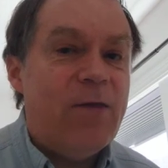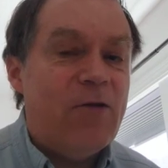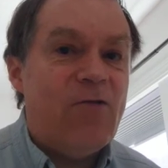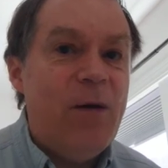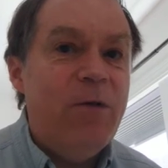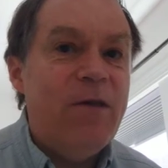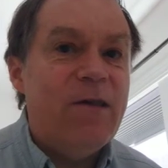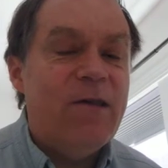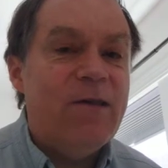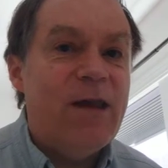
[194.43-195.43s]
And the trouble
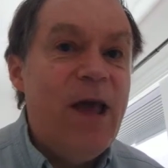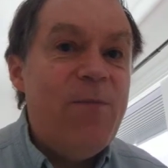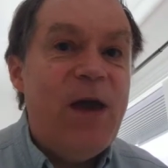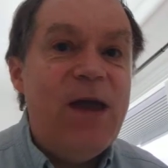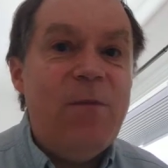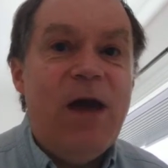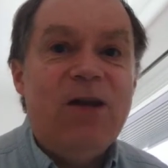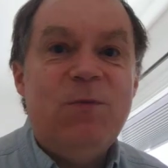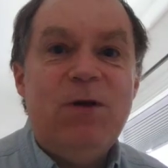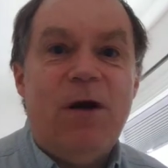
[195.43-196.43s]
is that pain
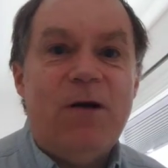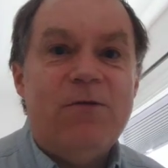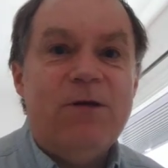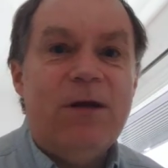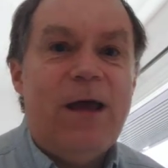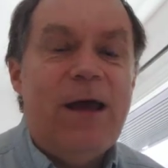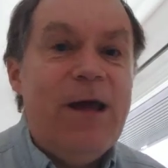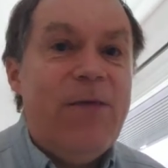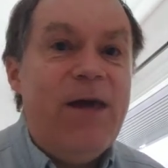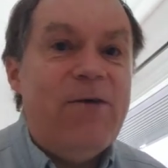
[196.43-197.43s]
management doctors today,
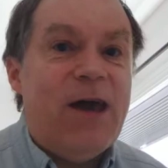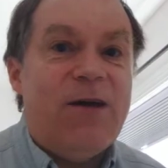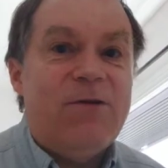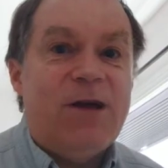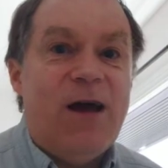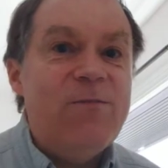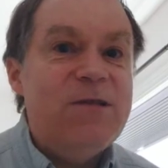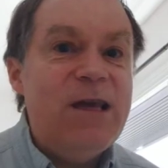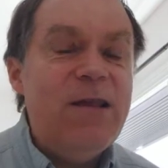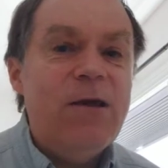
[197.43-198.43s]
they have a heck of a time
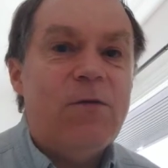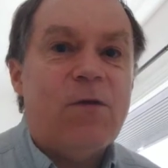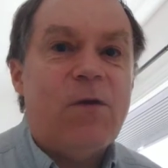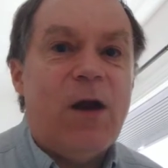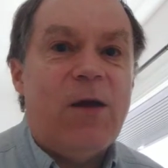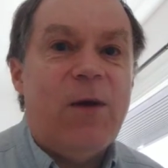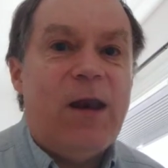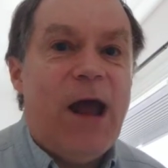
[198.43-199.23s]
dealing with chronic pain.